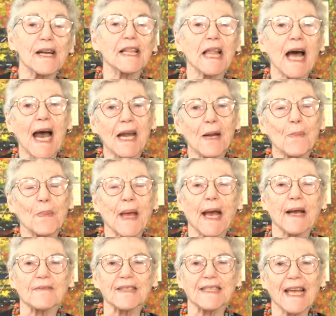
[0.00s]
a lot
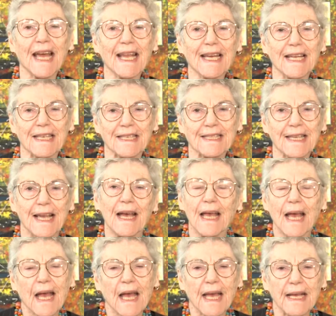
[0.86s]
about tennis.
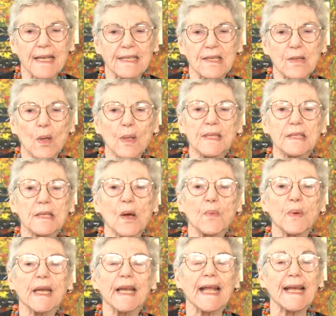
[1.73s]
It's also
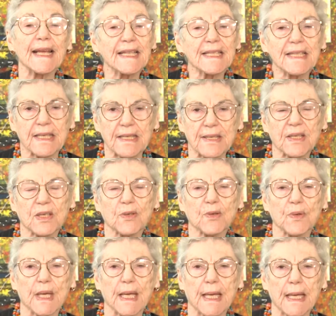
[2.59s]
an
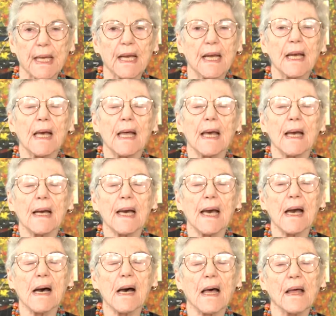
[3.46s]
industry.
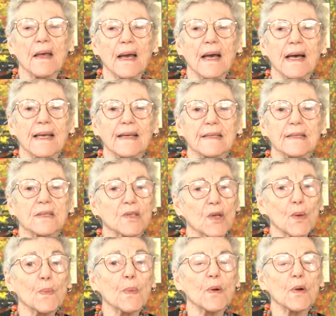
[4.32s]

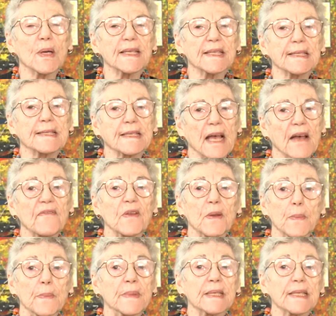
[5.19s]

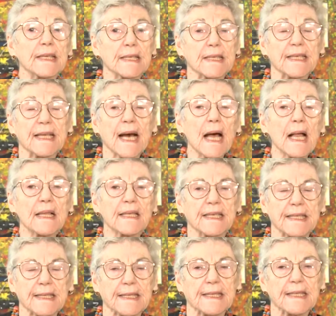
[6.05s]
$2.7 million
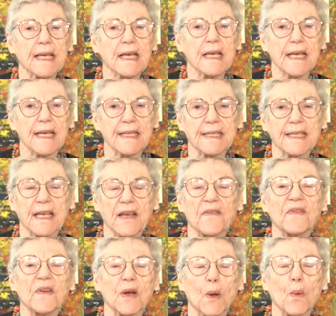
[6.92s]
is
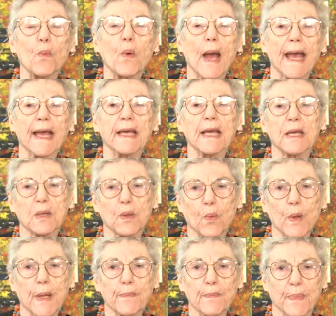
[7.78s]
given away at
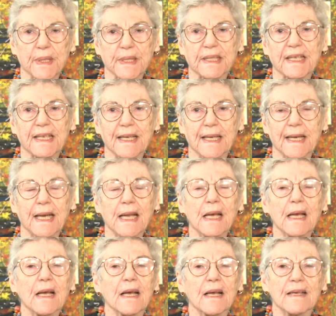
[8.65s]
Wimbledon.
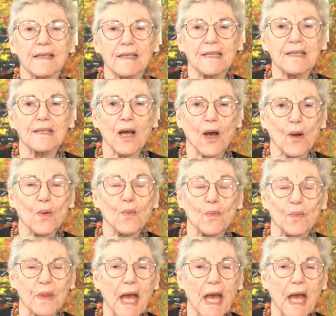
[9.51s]
So